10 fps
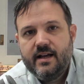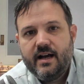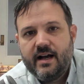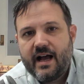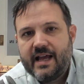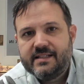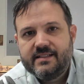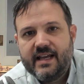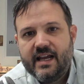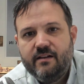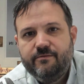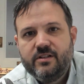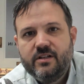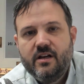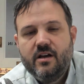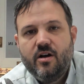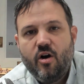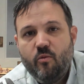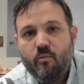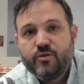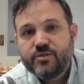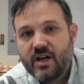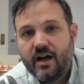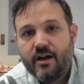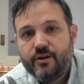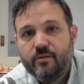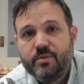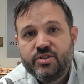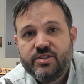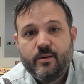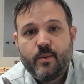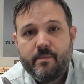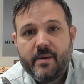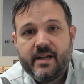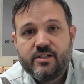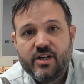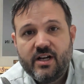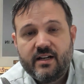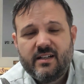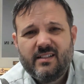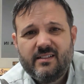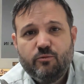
I saved almost 100% of my paycheck.